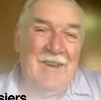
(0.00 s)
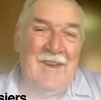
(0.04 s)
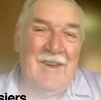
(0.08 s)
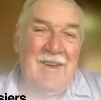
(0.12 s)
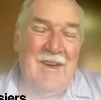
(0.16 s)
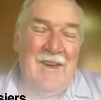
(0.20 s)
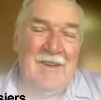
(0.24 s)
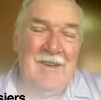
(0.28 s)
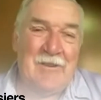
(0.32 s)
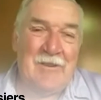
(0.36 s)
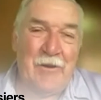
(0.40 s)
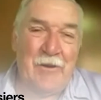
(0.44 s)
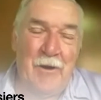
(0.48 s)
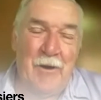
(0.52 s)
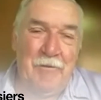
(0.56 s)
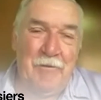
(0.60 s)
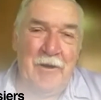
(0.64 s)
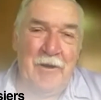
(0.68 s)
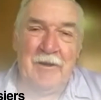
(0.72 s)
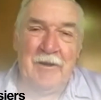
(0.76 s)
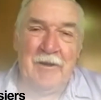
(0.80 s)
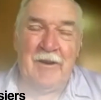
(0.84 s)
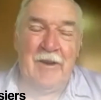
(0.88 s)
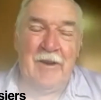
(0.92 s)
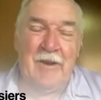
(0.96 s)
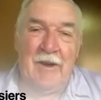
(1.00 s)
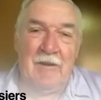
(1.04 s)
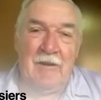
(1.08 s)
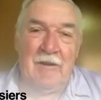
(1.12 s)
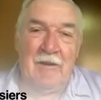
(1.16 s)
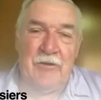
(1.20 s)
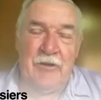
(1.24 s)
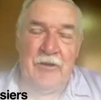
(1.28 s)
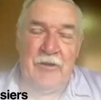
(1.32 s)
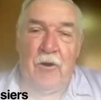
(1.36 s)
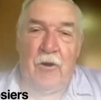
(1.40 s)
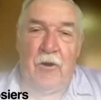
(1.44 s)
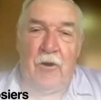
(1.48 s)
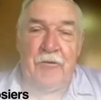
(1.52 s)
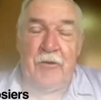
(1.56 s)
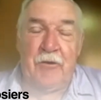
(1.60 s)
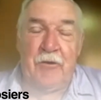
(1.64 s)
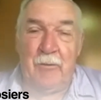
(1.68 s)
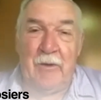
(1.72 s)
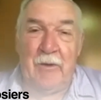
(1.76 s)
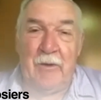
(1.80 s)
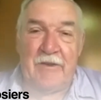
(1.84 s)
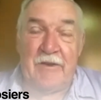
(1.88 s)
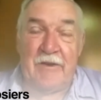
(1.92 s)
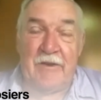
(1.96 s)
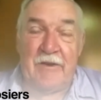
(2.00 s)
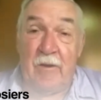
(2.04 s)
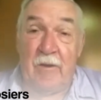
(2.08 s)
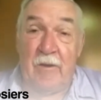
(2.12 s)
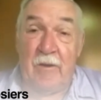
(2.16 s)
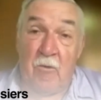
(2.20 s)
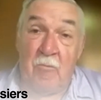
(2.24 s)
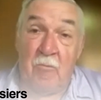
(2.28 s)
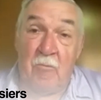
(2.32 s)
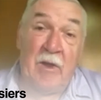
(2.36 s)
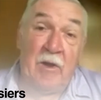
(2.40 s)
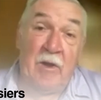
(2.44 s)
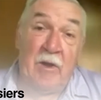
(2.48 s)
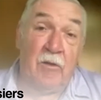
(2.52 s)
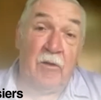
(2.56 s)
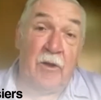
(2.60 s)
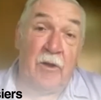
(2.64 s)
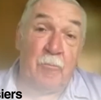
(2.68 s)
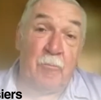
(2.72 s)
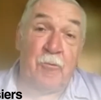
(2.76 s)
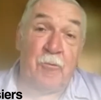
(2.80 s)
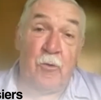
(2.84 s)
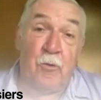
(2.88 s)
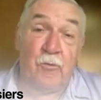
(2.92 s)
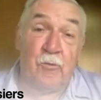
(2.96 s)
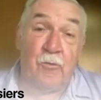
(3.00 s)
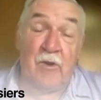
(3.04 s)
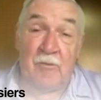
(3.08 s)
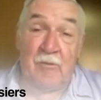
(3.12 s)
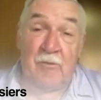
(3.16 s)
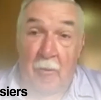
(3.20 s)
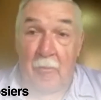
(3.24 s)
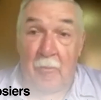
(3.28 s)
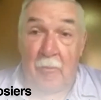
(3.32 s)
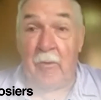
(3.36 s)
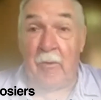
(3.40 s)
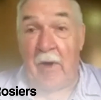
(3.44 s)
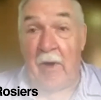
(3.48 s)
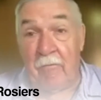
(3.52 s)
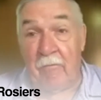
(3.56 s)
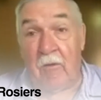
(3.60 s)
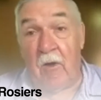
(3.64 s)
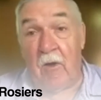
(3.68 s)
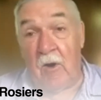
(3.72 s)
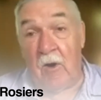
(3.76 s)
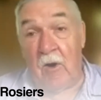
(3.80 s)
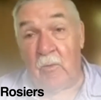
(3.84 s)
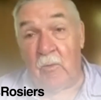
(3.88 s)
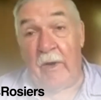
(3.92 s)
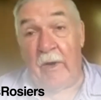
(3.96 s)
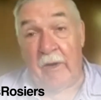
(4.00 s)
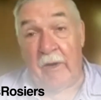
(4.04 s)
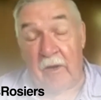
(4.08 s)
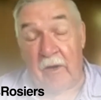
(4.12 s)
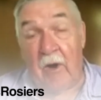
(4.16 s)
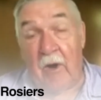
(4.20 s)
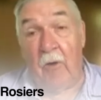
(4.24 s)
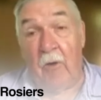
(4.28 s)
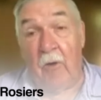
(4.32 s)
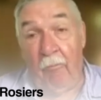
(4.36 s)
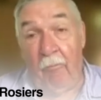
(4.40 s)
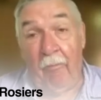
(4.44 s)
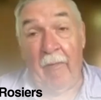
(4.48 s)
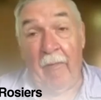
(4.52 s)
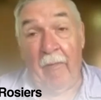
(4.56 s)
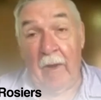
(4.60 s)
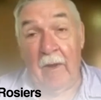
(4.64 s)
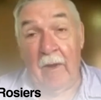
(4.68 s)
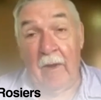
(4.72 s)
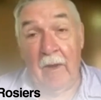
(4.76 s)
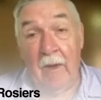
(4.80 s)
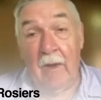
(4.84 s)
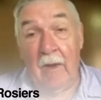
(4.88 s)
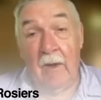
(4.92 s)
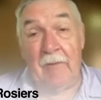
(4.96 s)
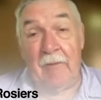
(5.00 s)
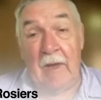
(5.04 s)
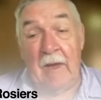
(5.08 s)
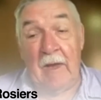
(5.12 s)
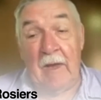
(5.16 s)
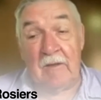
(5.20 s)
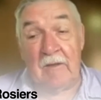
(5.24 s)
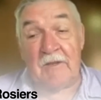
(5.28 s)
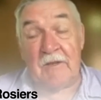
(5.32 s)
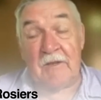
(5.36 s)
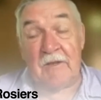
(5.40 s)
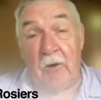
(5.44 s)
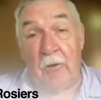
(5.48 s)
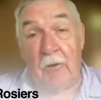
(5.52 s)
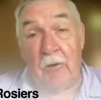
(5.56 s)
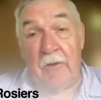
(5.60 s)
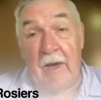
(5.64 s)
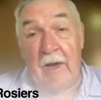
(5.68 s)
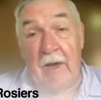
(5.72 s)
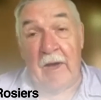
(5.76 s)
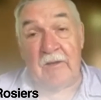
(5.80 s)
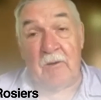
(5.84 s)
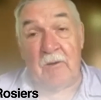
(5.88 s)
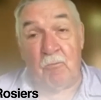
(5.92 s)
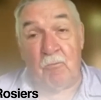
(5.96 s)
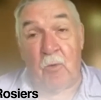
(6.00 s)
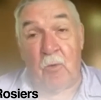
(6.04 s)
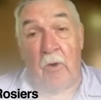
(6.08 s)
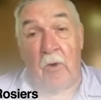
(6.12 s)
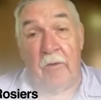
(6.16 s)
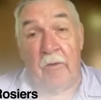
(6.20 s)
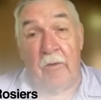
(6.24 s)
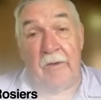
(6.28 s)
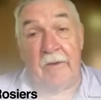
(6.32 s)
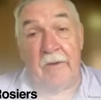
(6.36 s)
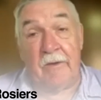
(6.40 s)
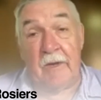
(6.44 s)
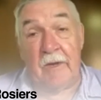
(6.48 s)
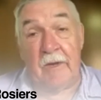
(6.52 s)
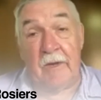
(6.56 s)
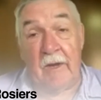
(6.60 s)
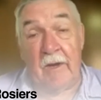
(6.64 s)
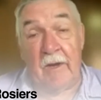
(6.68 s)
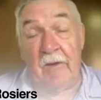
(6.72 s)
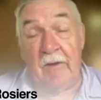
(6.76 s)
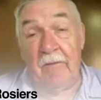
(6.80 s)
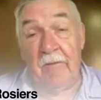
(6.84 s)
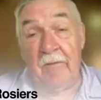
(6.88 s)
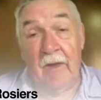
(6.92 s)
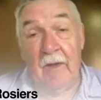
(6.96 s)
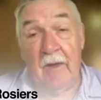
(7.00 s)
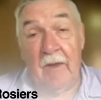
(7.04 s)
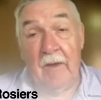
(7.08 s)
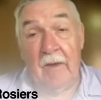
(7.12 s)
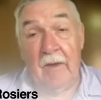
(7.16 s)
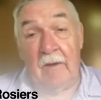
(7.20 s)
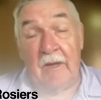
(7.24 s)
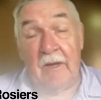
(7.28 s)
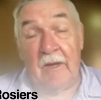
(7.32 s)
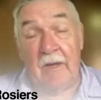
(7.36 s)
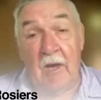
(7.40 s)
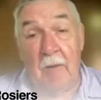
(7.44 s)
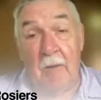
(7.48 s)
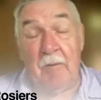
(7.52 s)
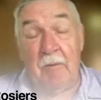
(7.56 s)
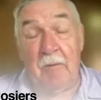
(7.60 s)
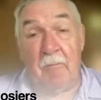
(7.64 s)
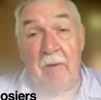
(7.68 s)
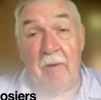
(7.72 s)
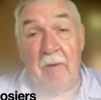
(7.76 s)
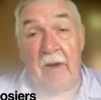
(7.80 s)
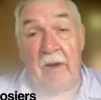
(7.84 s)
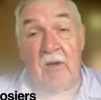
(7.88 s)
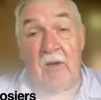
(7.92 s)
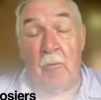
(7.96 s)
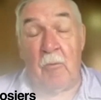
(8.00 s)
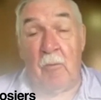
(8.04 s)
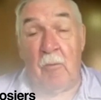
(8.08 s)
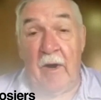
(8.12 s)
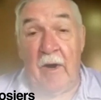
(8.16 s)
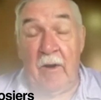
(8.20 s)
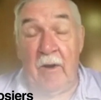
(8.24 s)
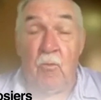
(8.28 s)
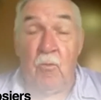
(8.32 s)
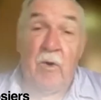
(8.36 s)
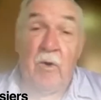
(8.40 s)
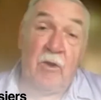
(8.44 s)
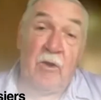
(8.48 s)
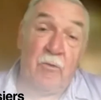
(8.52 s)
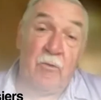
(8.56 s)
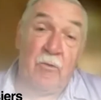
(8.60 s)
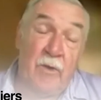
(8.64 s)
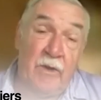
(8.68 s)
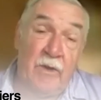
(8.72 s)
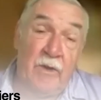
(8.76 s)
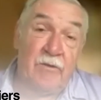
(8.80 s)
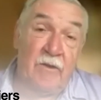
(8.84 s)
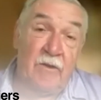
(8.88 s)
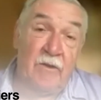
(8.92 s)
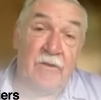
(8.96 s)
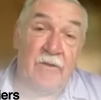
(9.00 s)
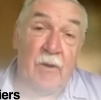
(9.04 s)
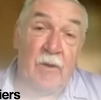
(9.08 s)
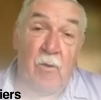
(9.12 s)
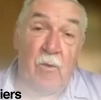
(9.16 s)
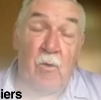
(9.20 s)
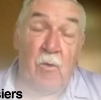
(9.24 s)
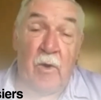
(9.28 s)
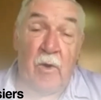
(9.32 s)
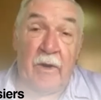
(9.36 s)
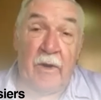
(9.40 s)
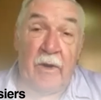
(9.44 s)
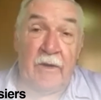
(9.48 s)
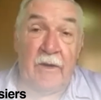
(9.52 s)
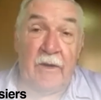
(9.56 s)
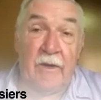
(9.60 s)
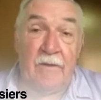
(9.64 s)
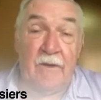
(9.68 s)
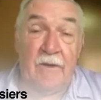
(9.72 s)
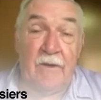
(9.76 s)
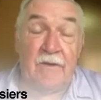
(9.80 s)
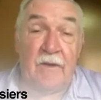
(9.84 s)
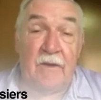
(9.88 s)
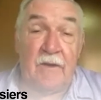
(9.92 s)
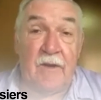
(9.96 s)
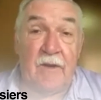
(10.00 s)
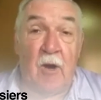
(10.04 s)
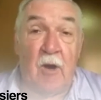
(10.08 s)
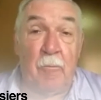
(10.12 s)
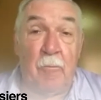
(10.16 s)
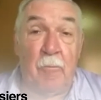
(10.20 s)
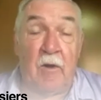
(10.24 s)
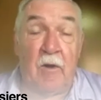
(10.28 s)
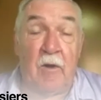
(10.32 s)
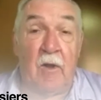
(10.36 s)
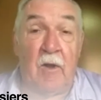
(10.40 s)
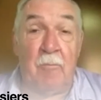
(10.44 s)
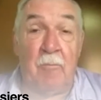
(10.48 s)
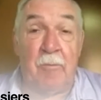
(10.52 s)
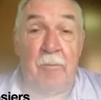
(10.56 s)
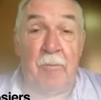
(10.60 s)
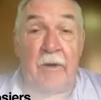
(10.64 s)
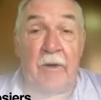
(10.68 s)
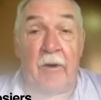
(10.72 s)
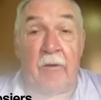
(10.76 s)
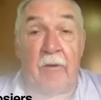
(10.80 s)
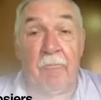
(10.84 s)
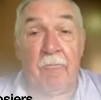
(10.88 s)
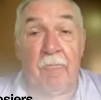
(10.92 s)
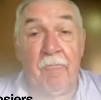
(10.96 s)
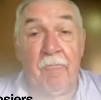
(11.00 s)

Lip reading: And so I think she also would say that we've made a lot of progress, but we have a long way to go. And so that's important to keep in back of mind. And one of the reasons that we want to get this endowment a lot bigger.